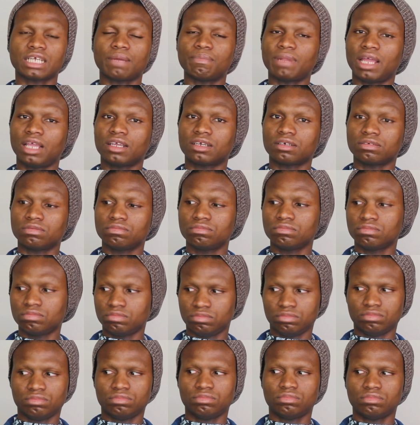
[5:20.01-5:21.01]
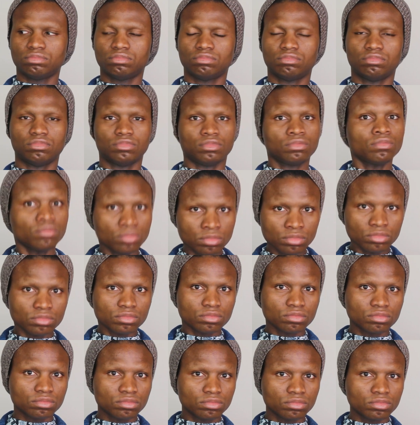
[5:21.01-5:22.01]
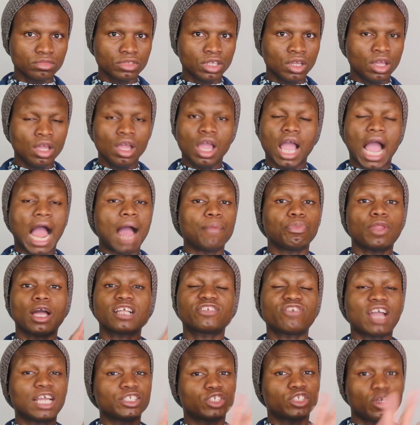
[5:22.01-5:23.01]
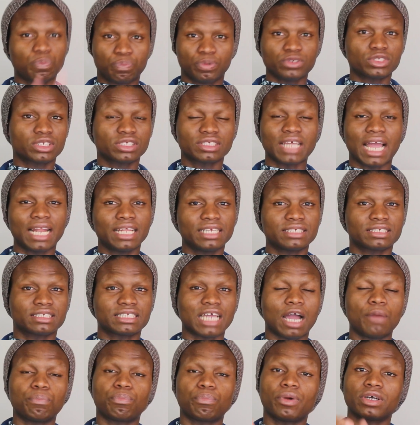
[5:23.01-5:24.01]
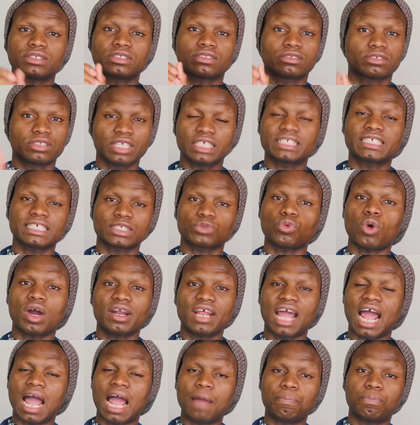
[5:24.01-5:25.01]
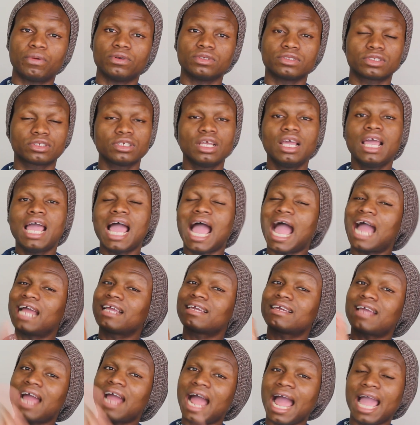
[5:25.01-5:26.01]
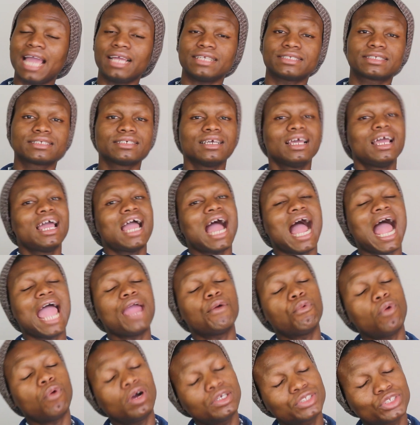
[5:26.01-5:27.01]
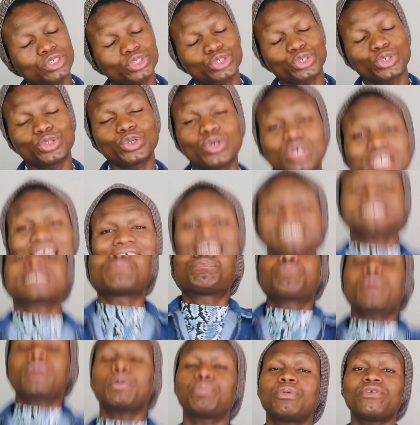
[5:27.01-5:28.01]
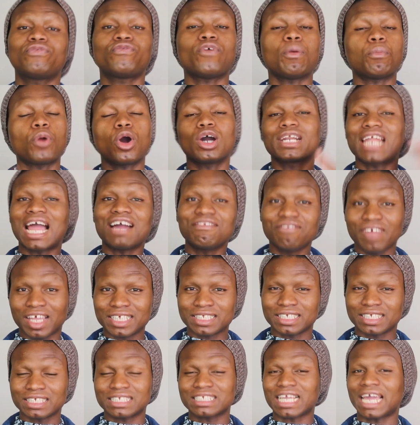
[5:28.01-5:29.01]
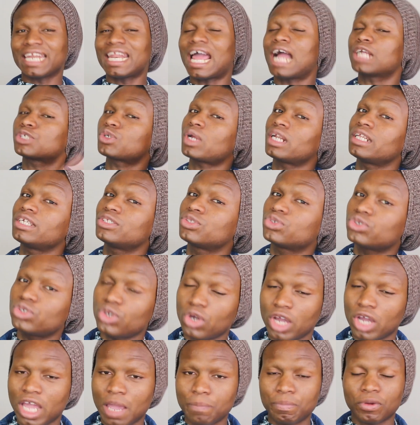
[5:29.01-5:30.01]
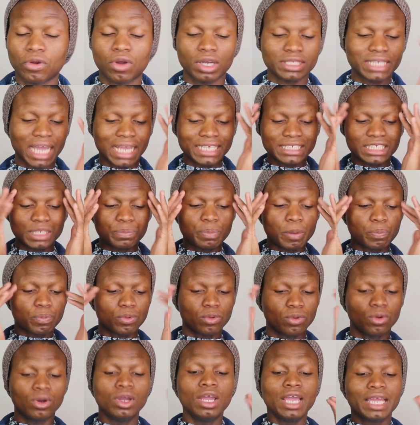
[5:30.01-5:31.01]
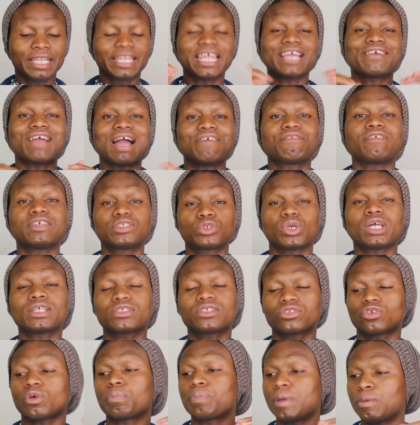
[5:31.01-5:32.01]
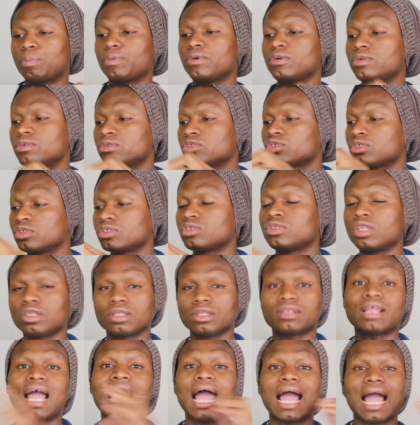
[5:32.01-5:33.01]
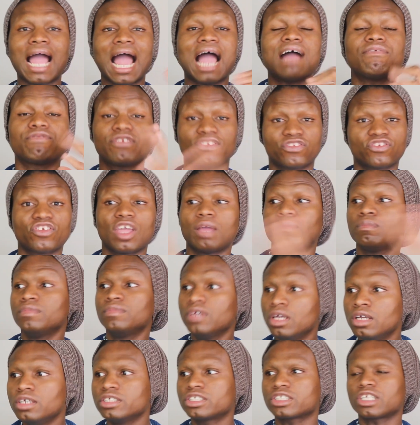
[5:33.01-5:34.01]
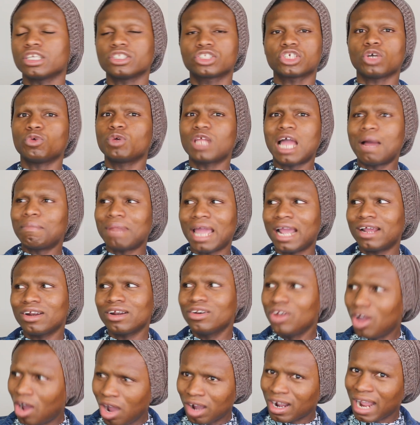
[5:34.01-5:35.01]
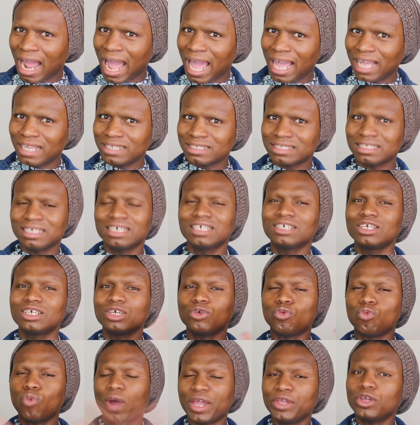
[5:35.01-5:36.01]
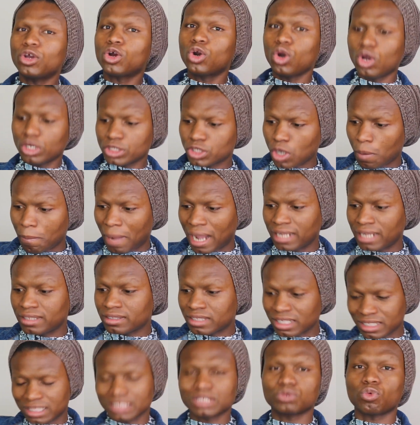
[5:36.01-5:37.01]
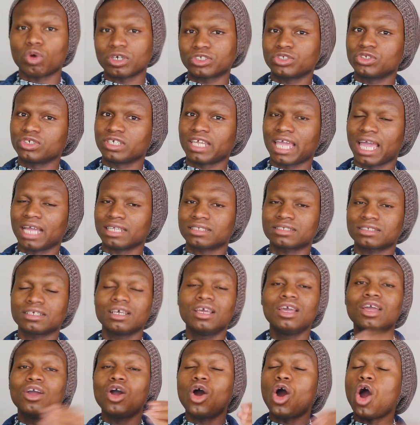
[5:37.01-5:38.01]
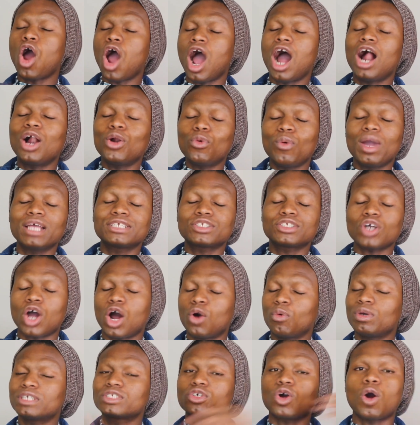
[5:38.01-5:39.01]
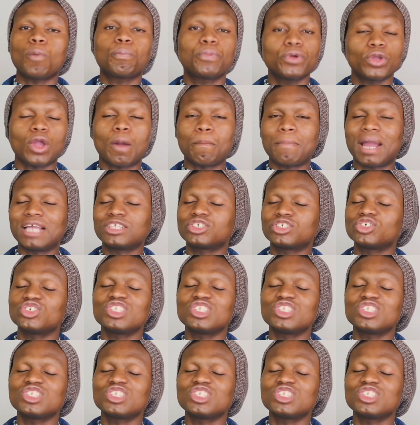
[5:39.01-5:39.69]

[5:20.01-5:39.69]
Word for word: I'm like, hmm? I'm not trying to put stylists down, but this is what happens. And guys, I want you to know that people from other races can actually do your hair because I see people, they gravitate to people that have the same skin tone. I'm like, no guys, when you close your mind, this is what you get. Always, always open your mind.